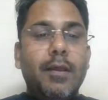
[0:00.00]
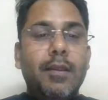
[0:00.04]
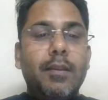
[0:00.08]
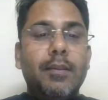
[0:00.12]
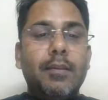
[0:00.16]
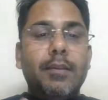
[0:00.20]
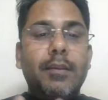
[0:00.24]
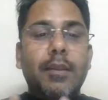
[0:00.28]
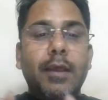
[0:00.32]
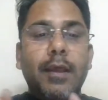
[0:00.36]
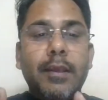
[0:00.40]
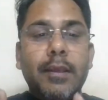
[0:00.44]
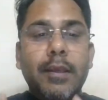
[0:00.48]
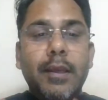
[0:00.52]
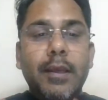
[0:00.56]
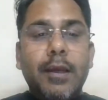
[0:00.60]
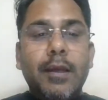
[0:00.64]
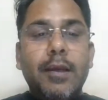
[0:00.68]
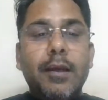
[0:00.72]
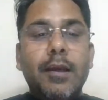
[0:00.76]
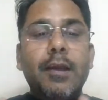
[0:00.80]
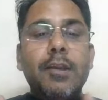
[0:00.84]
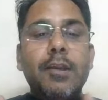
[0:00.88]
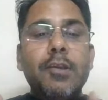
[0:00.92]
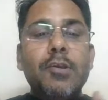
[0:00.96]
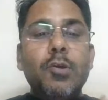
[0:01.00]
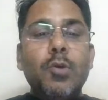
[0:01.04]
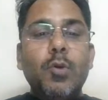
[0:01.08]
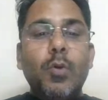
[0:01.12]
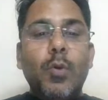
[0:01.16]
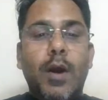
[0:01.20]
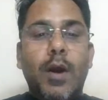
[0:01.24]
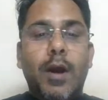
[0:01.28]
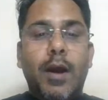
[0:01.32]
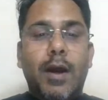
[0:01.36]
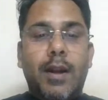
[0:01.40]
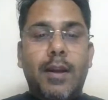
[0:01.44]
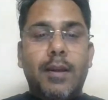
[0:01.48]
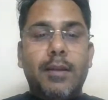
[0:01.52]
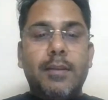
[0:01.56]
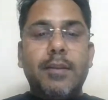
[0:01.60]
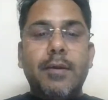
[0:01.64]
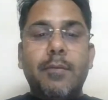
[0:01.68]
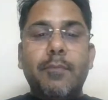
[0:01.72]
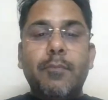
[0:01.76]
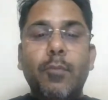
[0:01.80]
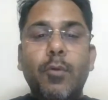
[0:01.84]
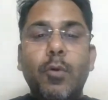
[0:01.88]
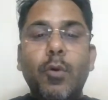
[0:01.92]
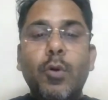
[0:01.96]
The younger you are, the
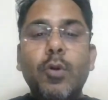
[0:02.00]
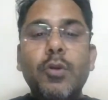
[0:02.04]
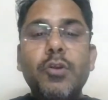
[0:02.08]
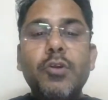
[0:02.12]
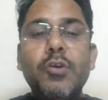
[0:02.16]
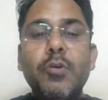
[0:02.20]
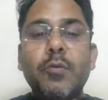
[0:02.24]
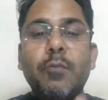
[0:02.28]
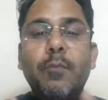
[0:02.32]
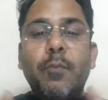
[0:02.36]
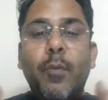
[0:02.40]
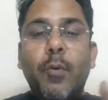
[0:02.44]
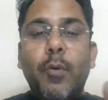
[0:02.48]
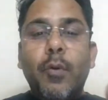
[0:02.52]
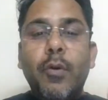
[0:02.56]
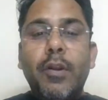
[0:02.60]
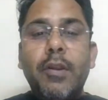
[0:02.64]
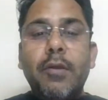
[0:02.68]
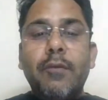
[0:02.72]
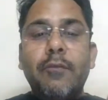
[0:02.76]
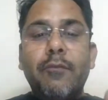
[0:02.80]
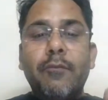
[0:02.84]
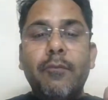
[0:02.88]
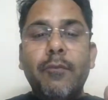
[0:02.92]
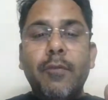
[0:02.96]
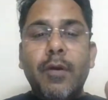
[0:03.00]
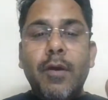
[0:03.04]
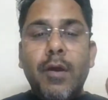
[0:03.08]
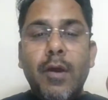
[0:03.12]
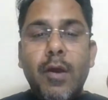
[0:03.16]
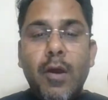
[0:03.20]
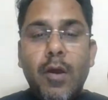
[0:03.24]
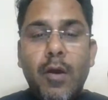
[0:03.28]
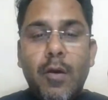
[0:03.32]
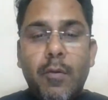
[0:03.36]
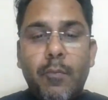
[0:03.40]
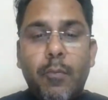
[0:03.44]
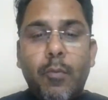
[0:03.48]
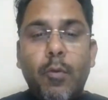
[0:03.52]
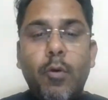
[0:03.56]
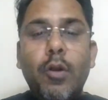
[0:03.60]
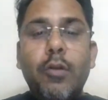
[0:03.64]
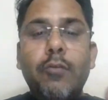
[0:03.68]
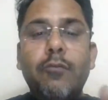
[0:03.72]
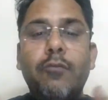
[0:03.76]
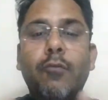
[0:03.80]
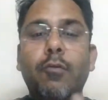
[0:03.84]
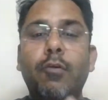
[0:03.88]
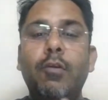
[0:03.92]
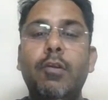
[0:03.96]
more your
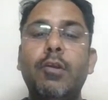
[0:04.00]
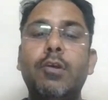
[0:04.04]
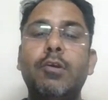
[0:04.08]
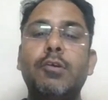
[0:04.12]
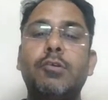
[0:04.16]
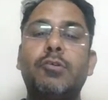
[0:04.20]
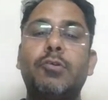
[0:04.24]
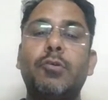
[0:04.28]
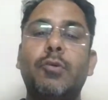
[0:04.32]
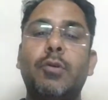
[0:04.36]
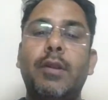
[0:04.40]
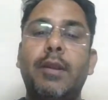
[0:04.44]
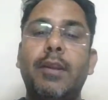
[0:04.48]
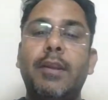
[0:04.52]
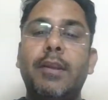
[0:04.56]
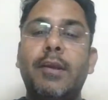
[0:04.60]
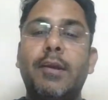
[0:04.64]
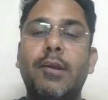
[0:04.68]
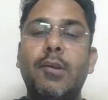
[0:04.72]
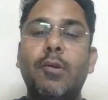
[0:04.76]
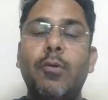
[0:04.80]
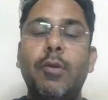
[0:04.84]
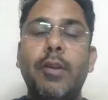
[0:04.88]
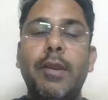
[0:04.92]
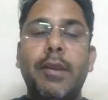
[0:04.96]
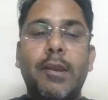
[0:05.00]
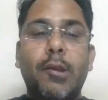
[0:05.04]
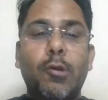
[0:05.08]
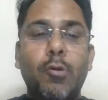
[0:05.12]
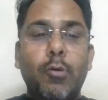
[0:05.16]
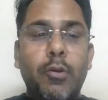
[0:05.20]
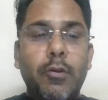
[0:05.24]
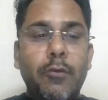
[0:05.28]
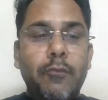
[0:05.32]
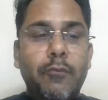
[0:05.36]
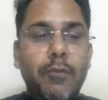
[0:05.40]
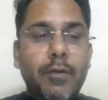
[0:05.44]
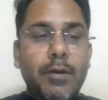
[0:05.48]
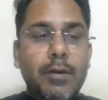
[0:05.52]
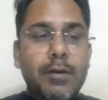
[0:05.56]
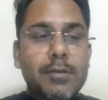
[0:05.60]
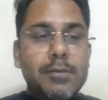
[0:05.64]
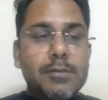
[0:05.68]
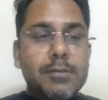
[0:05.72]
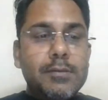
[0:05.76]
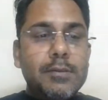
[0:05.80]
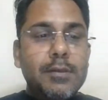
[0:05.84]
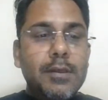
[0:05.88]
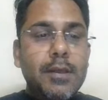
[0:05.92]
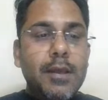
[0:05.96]
portfolio should include equity
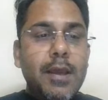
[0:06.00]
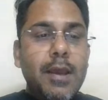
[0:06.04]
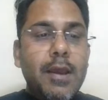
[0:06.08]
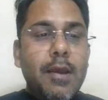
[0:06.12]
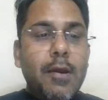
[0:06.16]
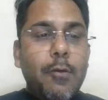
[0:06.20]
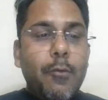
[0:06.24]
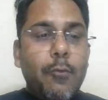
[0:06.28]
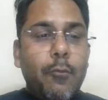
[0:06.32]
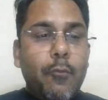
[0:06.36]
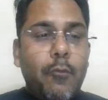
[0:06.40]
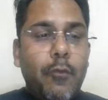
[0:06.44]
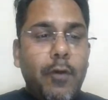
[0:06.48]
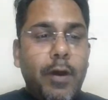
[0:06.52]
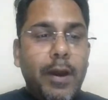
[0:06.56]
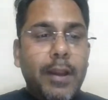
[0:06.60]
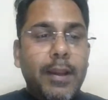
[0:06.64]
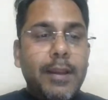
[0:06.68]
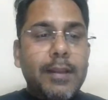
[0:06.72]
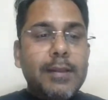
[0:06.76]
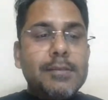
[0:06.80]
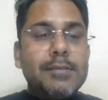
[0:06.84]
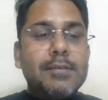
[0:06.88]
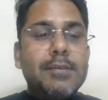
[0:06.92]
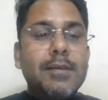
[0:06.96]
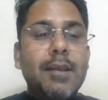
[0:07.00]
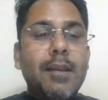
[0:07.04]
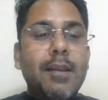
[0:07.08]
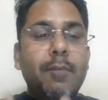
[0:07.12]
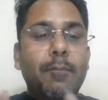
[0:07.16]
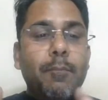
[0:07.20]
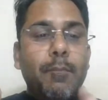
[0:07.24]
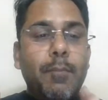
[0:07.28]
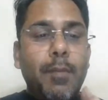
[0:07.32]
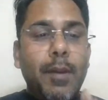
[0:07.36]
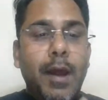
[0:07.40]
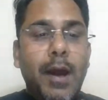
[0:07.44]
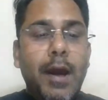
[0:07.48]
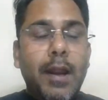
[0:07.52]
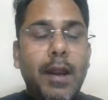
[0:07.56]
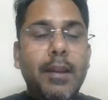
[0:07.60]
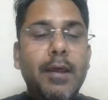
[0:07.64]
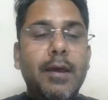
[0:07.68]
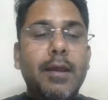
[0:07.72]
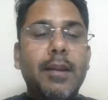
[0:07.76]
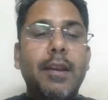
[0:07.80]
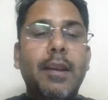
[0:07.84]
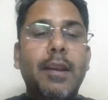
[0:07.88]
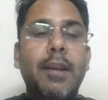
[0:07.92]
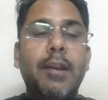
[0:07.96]
funds. Financial
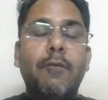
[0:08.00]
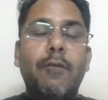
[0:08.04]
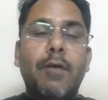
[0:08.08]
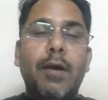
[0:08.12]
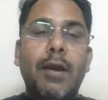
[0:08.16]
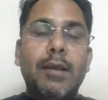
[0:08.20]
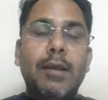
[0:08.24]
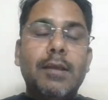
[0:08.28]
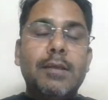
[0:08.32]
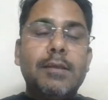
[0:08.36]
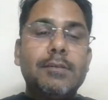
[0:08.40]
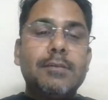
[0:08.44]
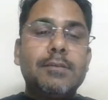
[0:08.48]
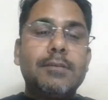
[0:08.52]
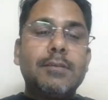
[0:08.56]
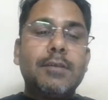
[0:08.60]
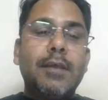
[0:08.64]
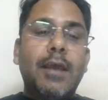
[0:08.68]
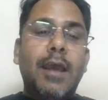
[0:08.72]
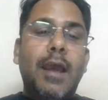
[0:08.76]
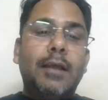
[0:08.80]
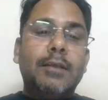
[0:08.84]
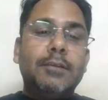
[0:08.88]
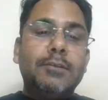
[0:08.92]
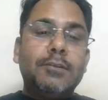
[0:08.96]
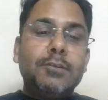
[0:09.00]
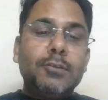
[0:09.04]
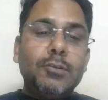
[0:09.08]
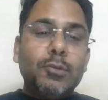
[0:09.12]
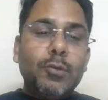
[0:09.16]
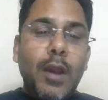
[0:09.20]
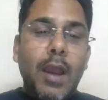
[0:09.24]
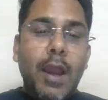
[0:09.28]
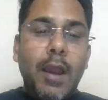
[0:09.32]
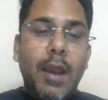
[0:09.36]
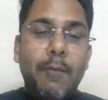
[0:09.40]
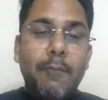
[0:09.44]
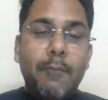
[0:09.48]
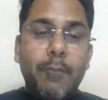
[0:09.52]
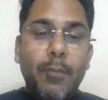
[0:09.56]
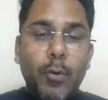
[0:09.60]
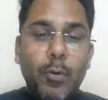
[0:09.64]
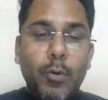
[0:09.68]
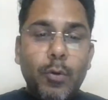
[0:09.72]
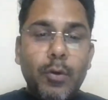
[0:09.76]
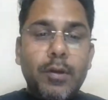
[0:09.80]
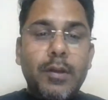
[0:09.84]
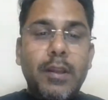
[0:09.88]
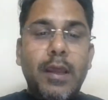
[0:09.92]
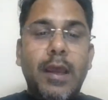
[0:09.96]
planner advise as you have
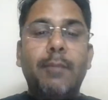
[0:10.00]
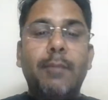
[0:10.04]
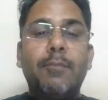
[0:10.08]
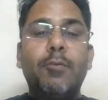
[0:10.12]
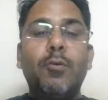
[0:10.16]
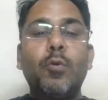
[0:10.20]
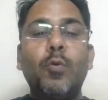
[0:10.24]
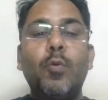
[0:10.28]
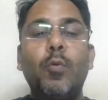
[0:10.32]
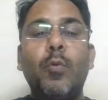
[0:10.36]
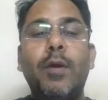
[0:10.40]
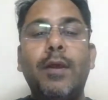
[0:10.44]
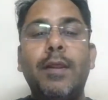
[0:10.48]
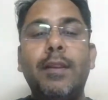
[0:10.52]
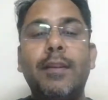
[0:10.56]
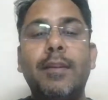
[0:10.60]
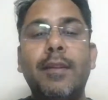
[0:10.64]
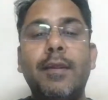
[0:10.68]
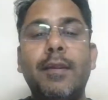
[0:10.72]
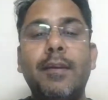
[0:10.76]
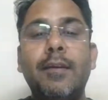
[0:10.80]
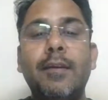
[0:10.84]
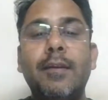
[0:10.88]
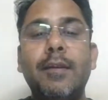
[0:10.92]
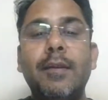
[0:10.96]
more time to weather